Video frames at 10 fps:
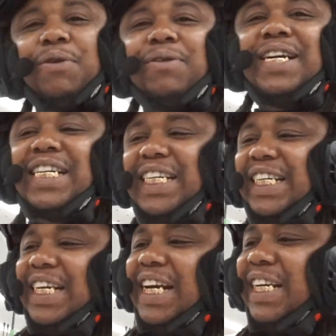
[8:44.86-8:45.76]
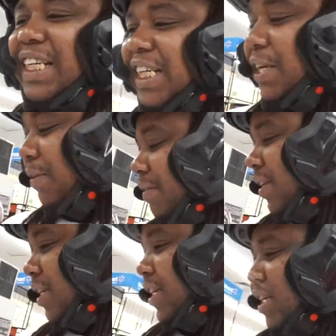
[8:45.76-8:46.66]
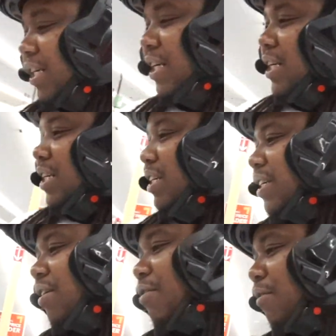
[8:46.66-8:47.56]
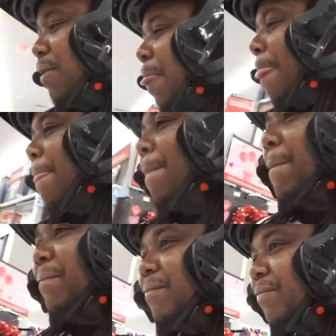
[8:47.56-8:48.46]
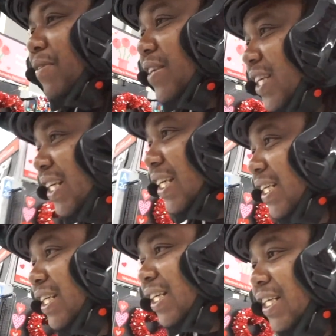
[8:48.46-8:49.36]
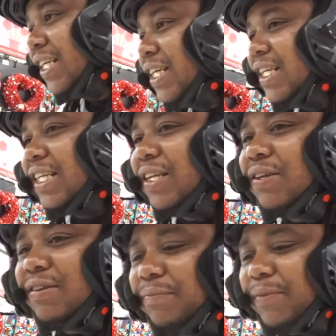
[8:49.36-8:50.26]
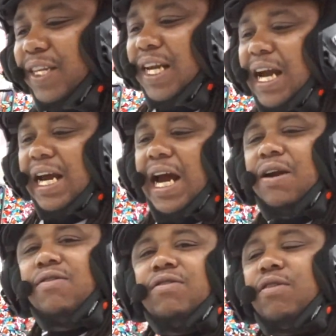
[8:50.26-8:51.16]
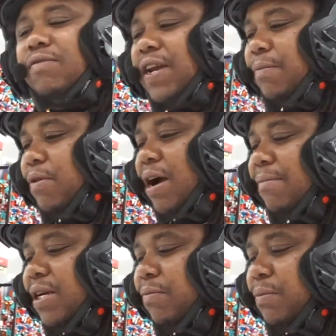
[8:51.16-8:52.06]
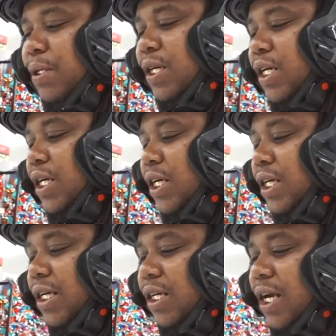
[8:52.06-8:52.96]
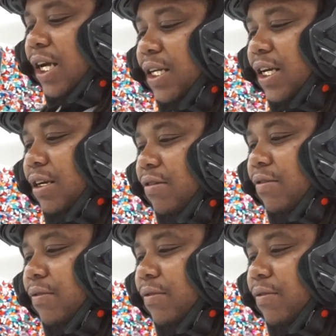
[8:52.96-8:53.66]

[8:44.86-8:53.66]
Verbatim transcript: rumors. You just said it yourself. So. I, I don't know if they want. I mean, I oh, guess. Yeah,